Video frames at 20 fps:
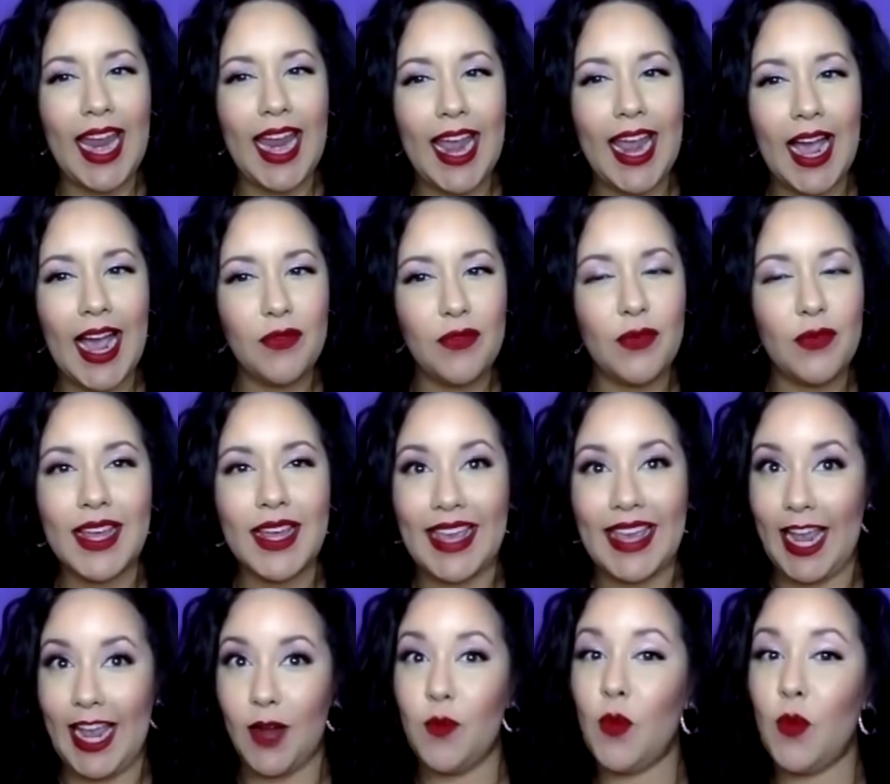I feel like
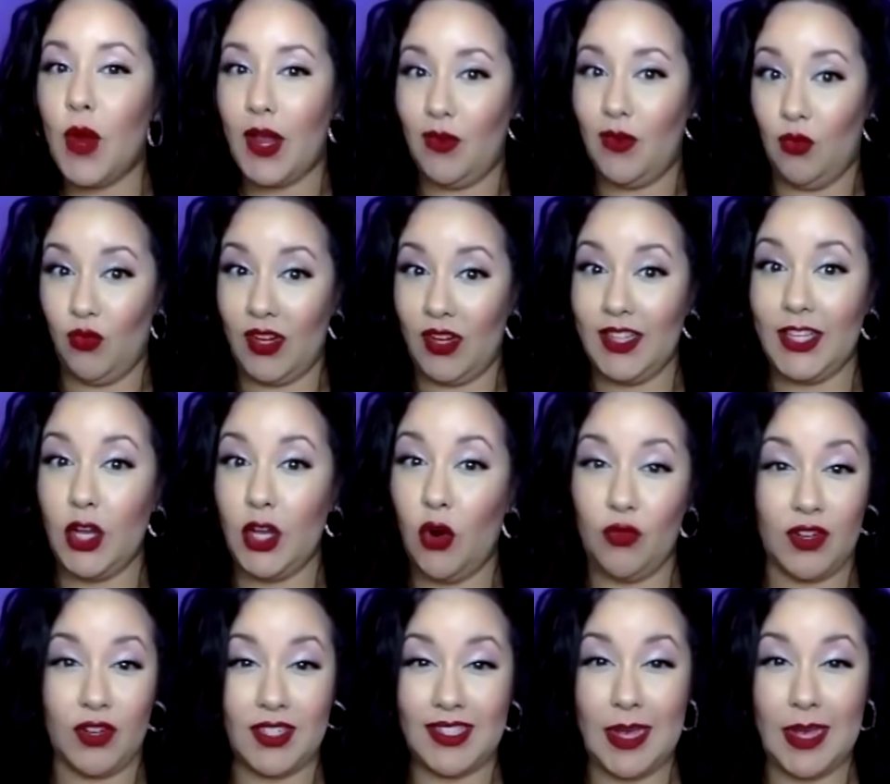Amway really
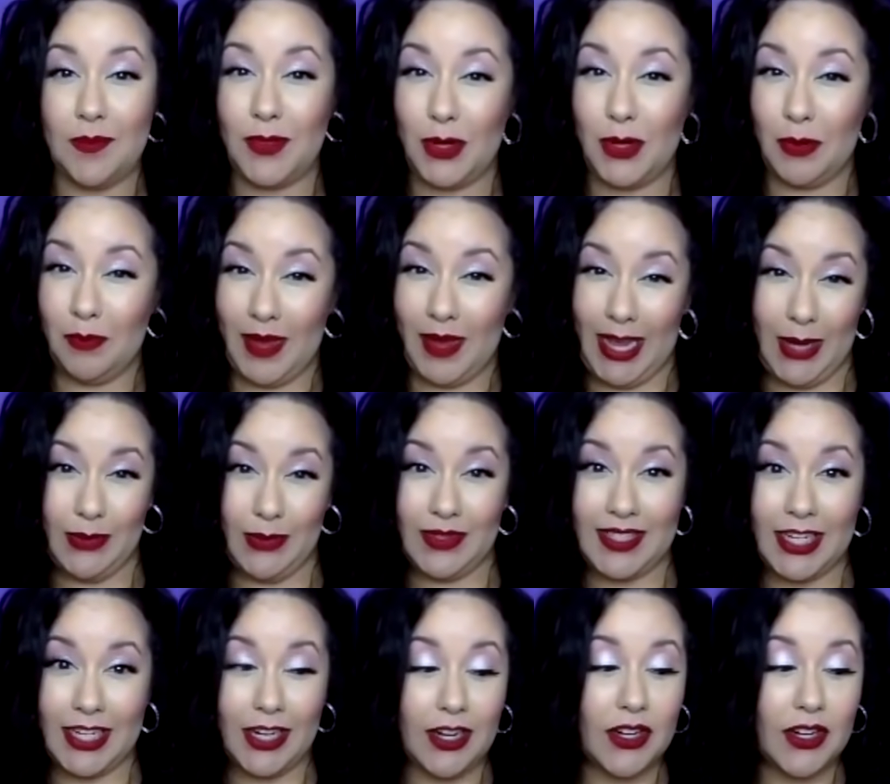overstepped their bounds
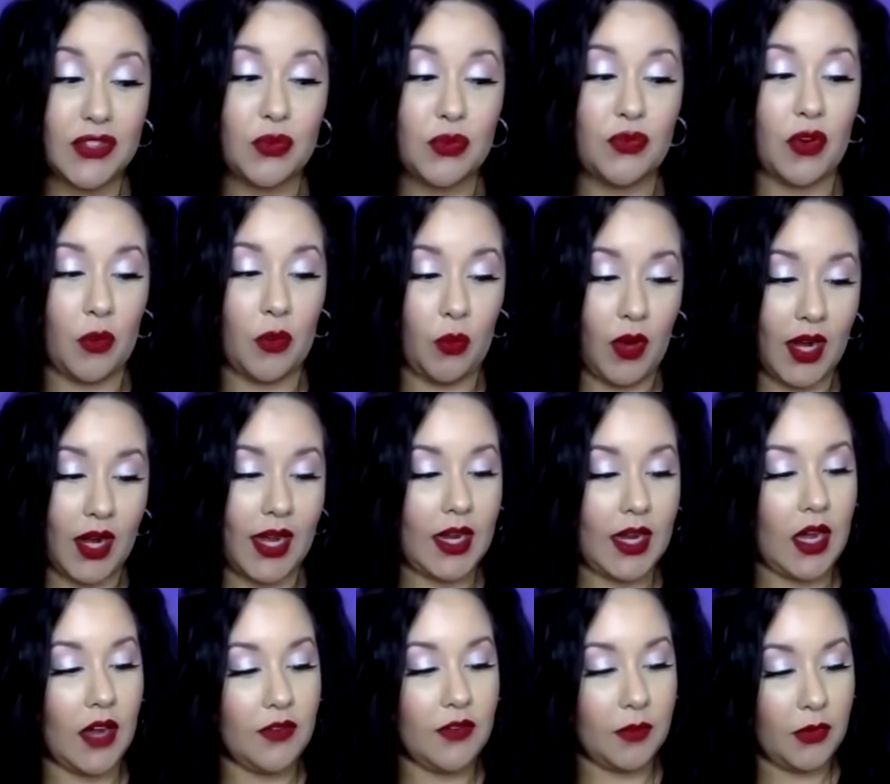here is from what I
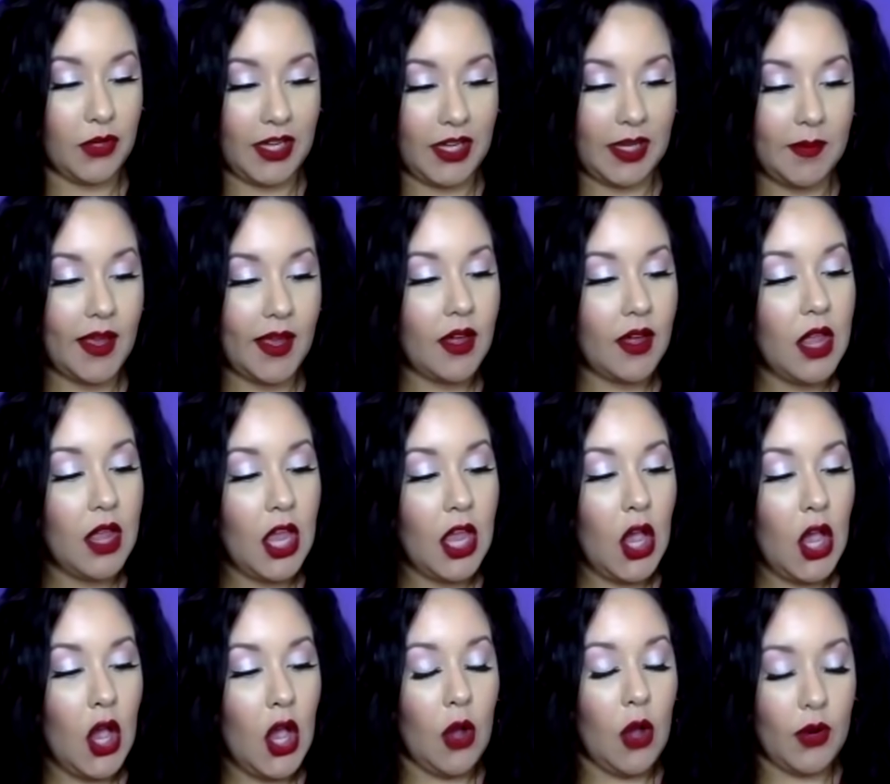got from your email.
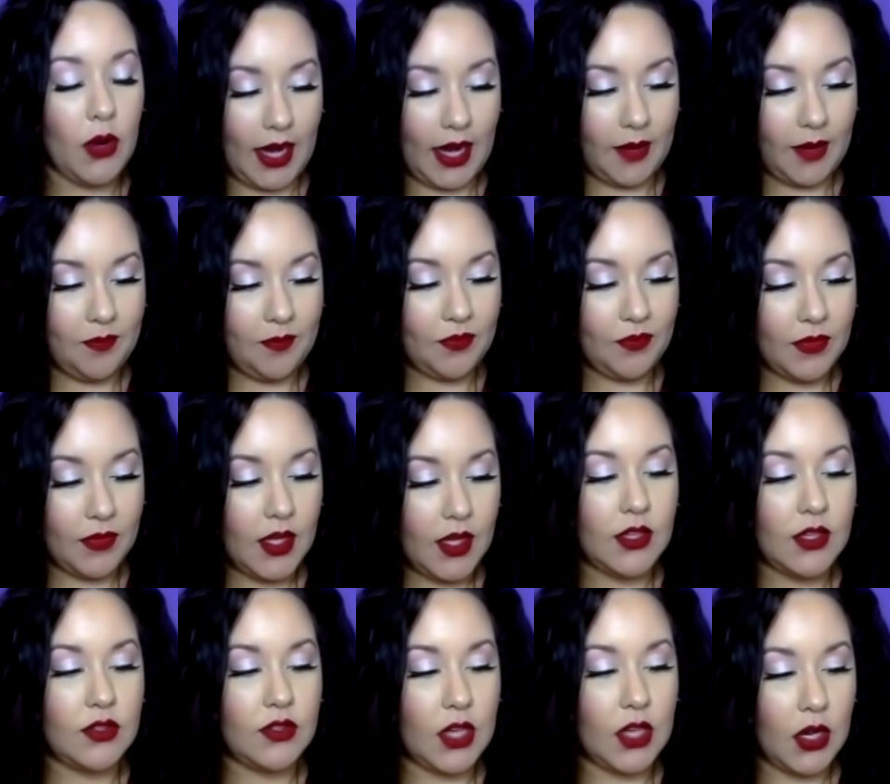Okay,
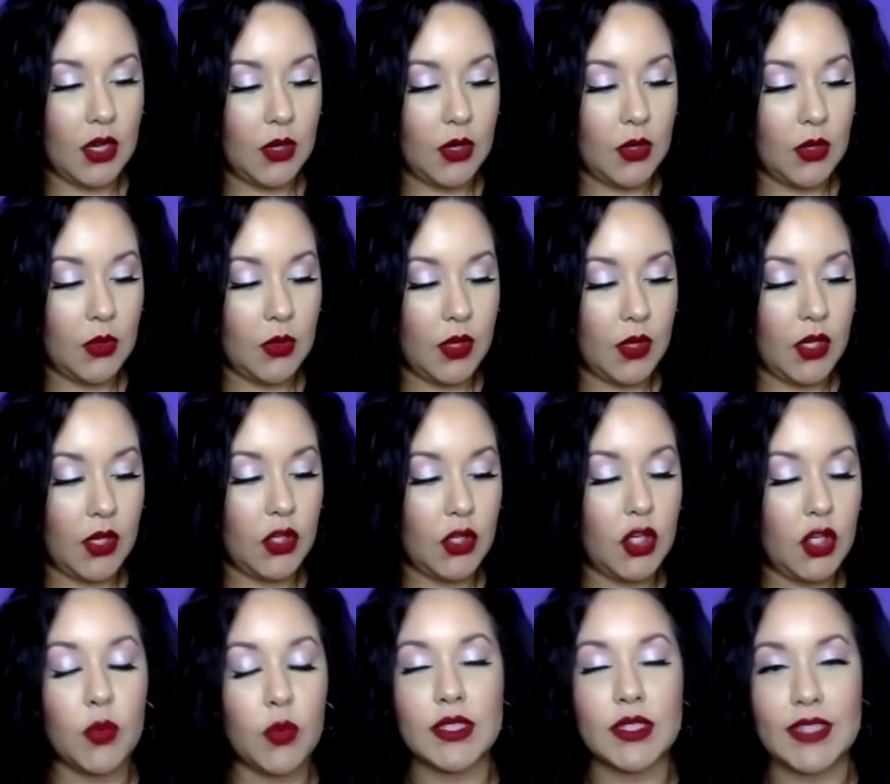so
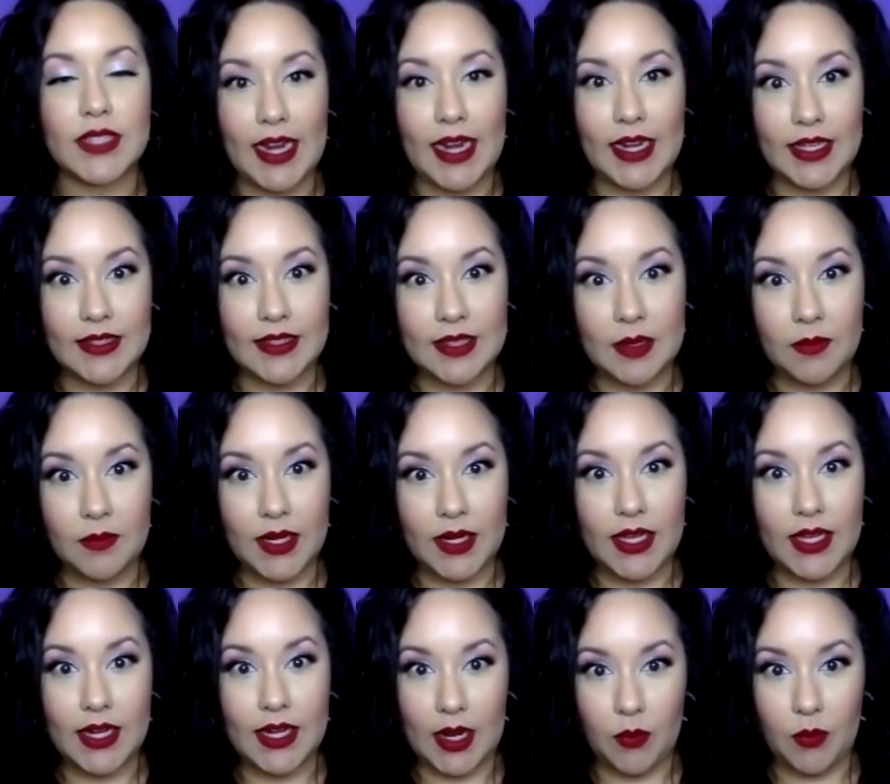you were dating somebody
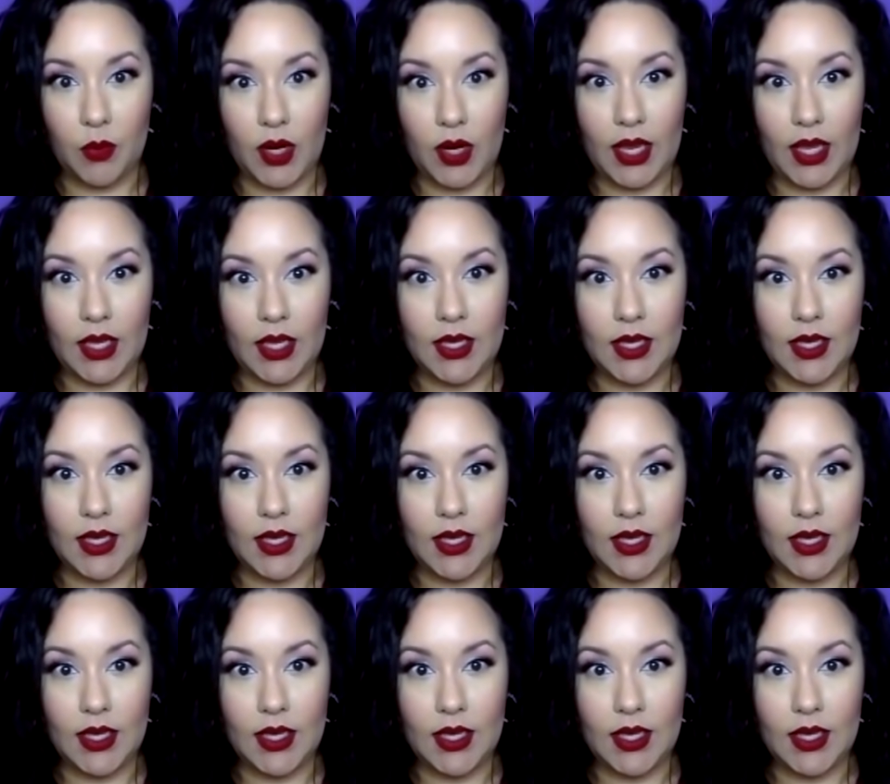in Amway,